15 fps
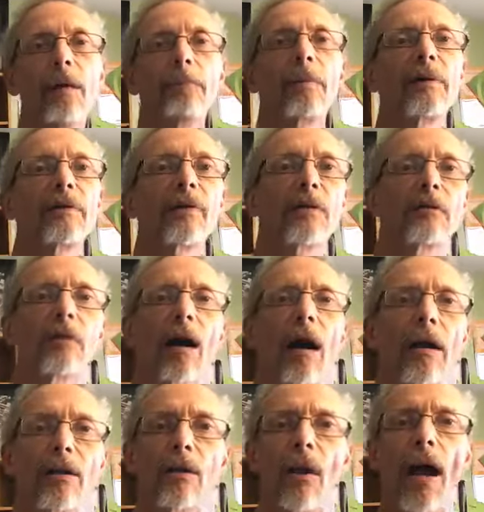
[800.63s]
But you're,
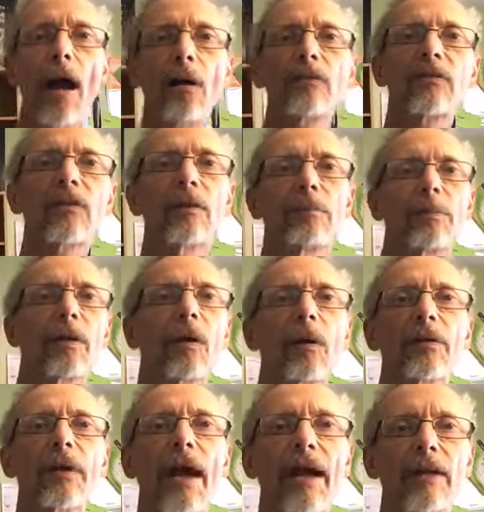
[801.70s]
you're out to
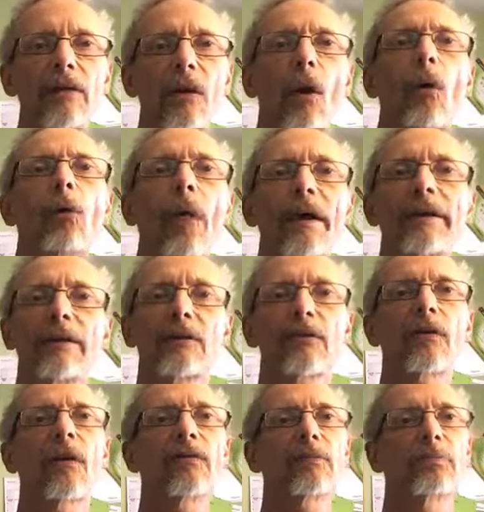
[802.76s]
build a know, like, and
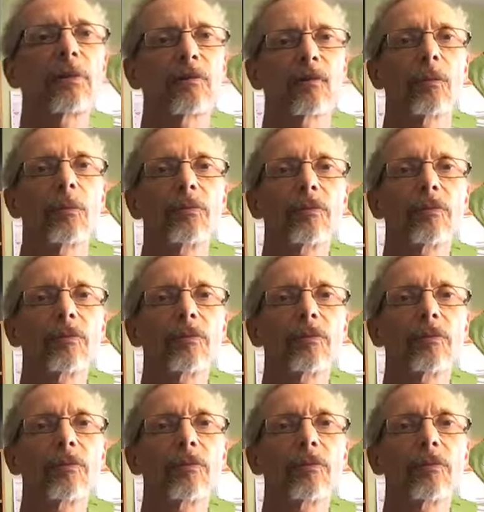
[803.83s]
trust principle.